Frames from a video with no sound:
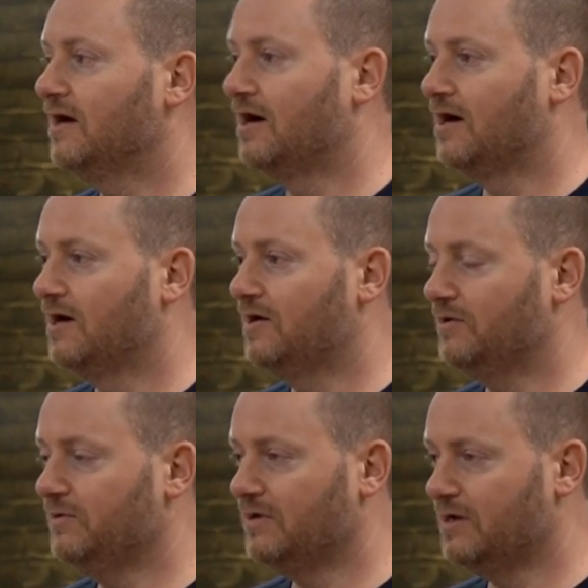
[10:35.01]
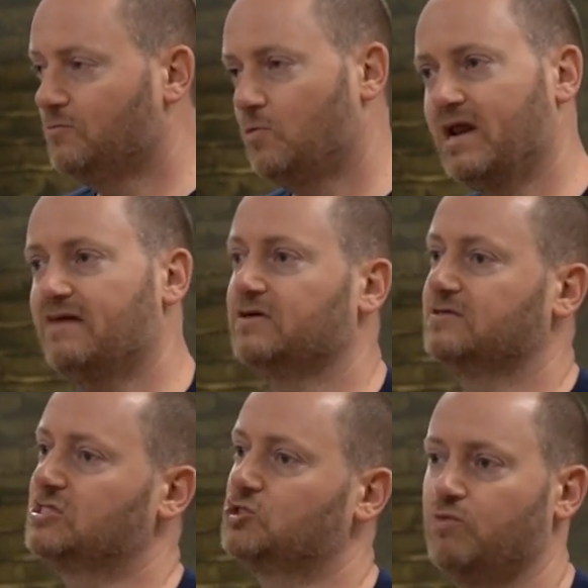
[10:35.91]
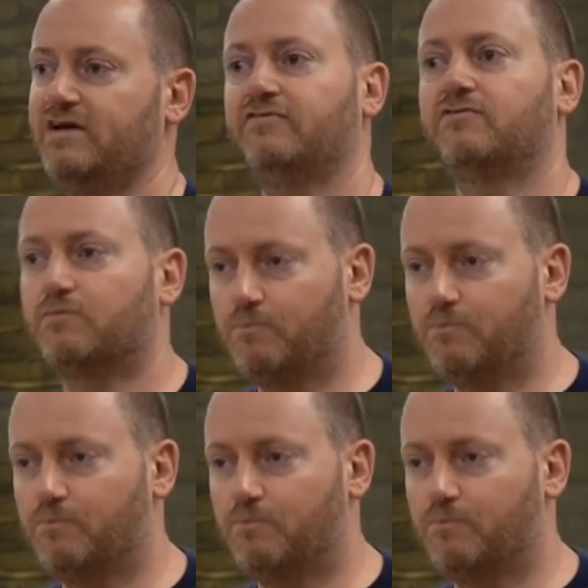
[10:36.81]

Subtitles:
whatever, Swift,